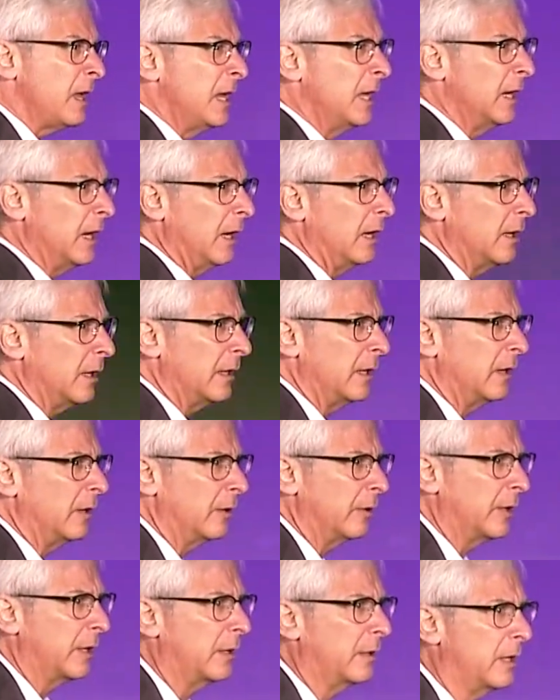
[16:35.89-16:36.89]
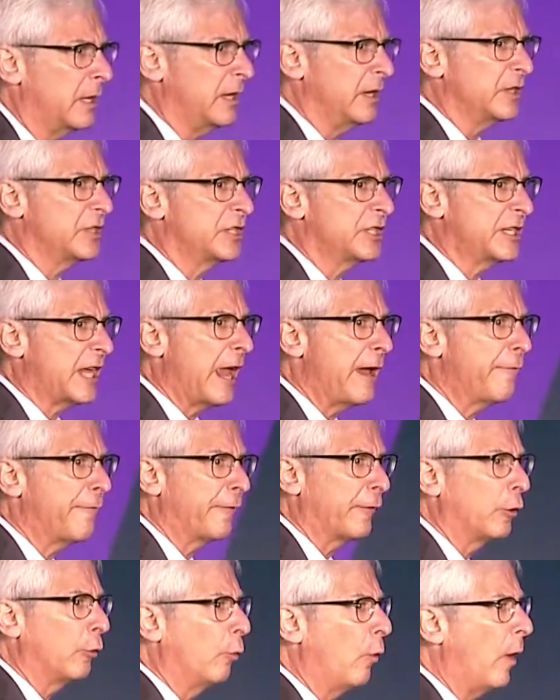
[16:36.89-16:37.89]
a
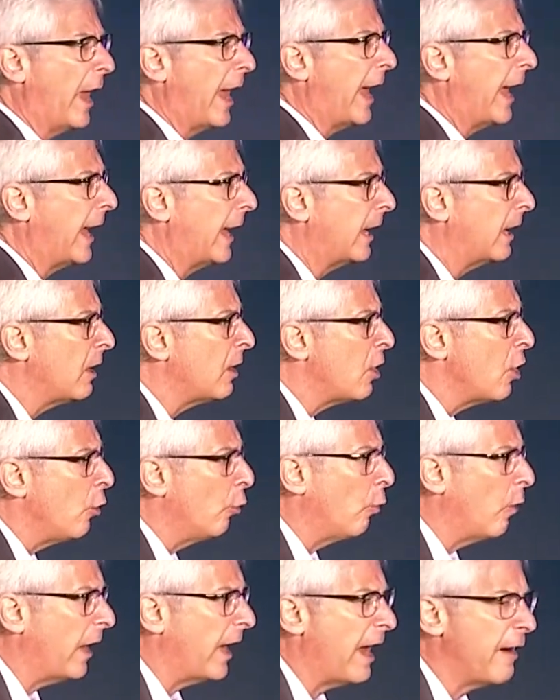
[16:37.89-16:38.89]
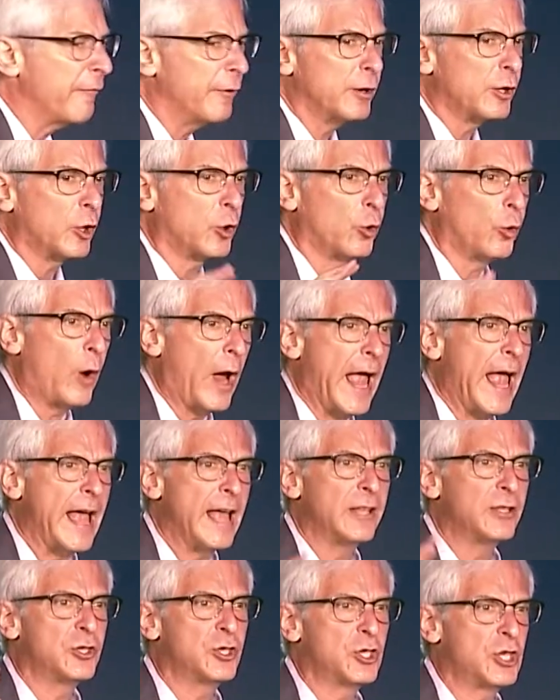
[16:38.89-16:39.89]
safer way, whatever
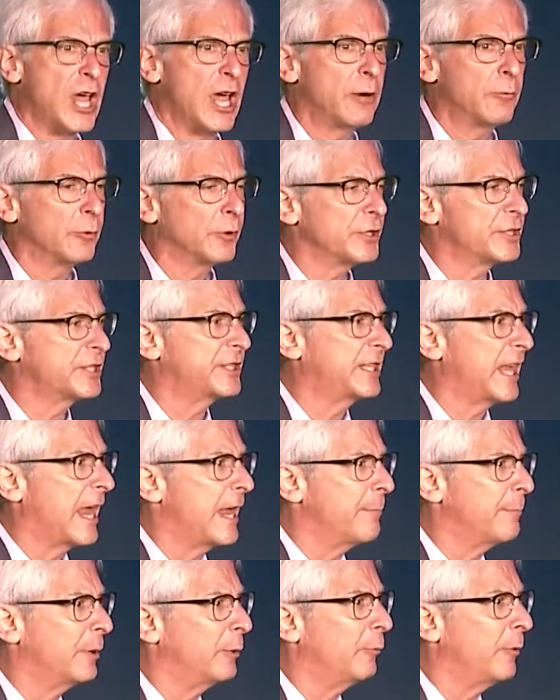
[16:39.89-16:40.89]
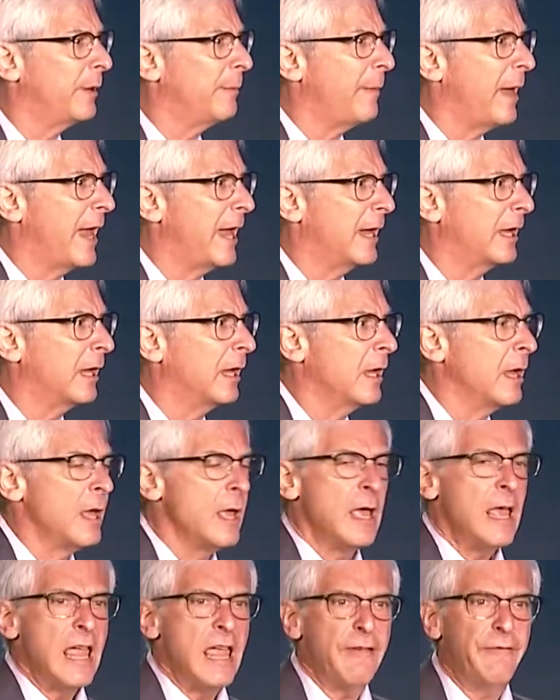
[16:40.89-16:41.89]
grand general statement we make,
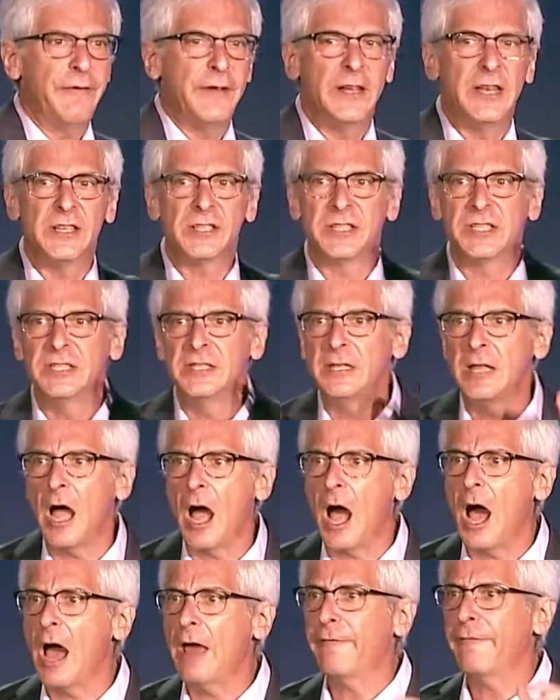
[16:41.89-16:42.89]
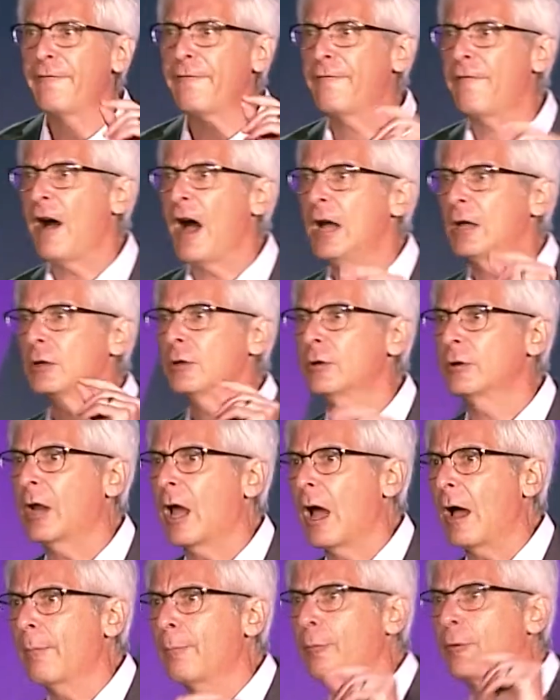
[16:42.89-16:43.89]
if it is not followed
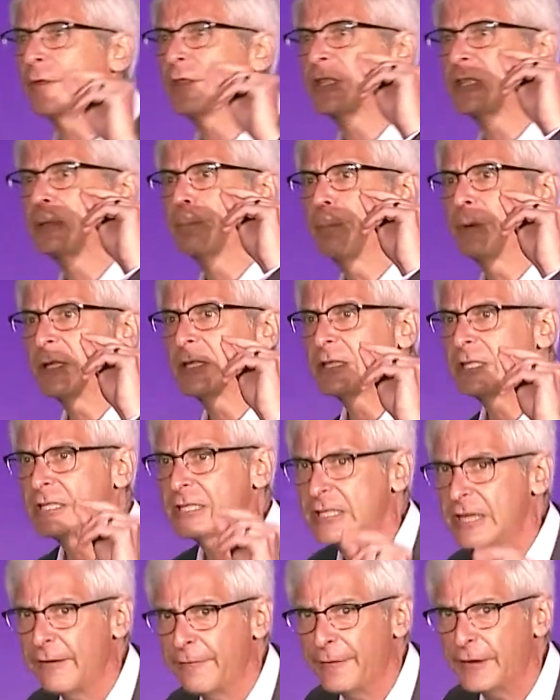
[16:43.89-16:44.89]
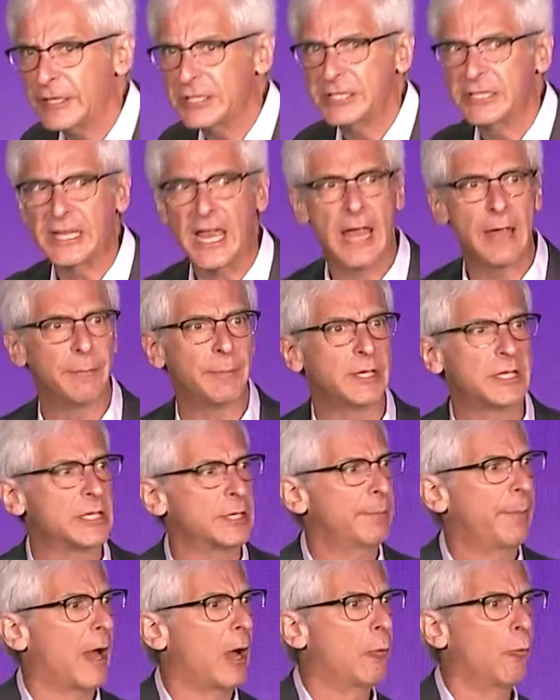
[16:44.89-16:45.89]
up with specific statements
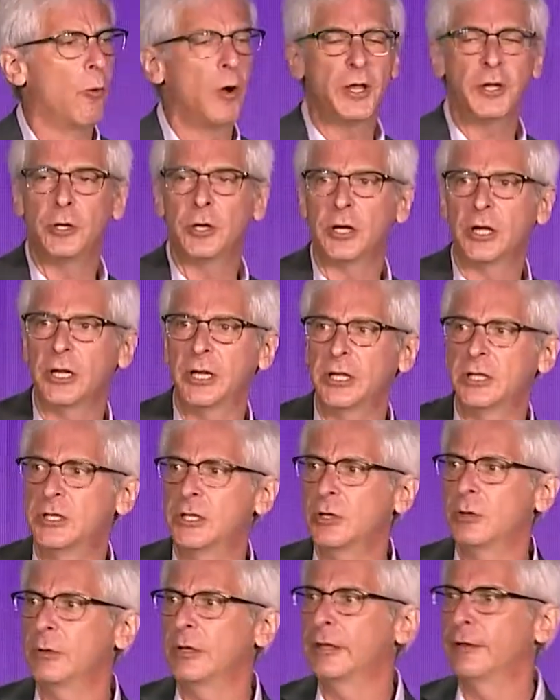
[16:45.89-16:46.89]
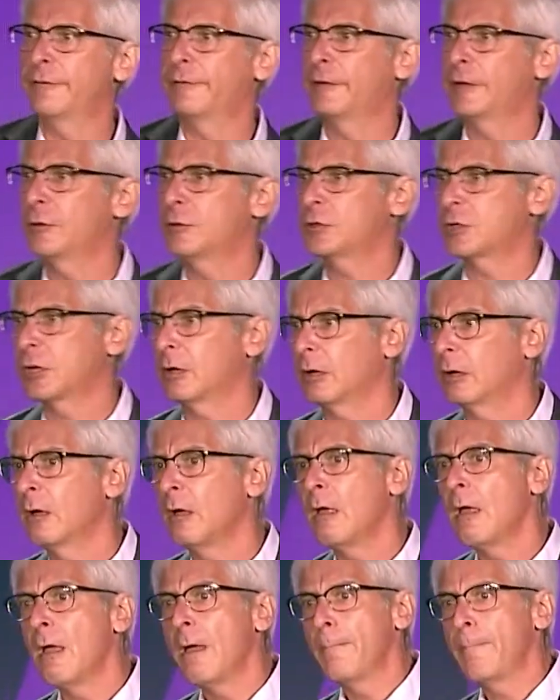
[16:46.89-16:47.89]
about what you're going to do in the future,
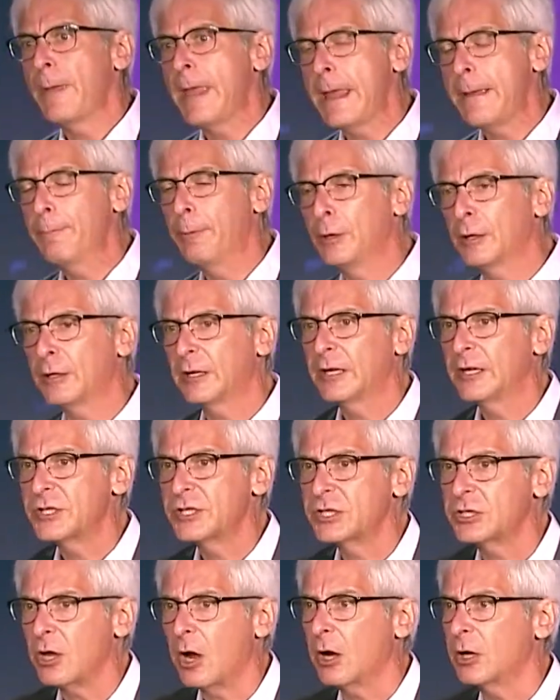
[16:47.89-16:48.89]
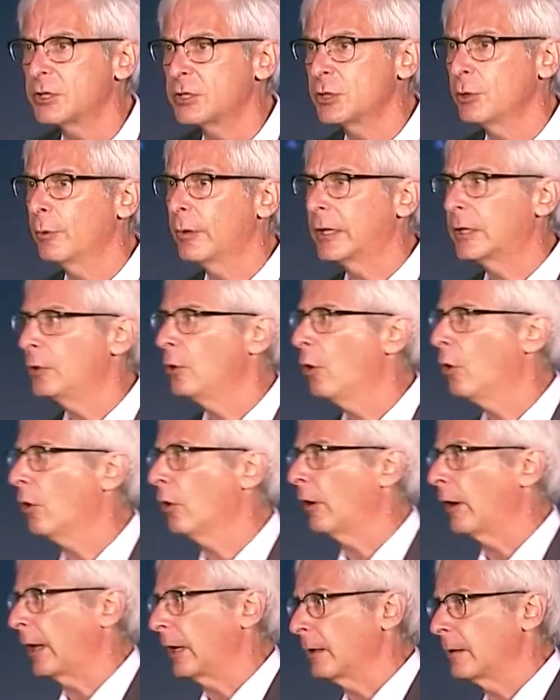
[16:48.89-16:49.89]
people are going to start to
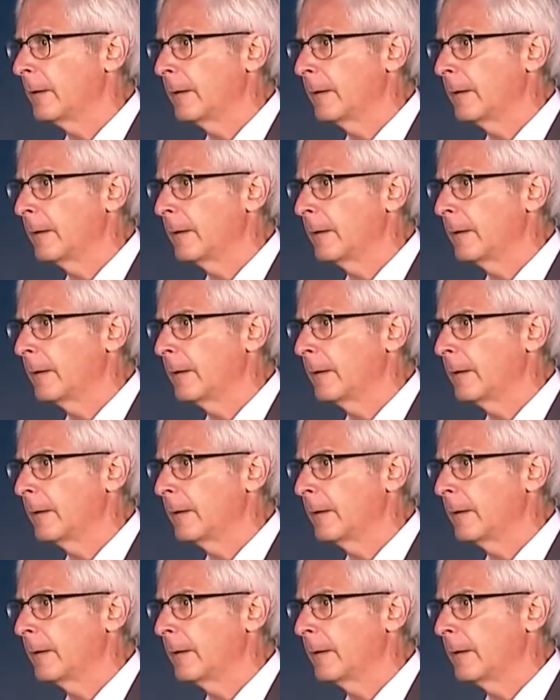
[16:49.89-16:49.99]
ignore it.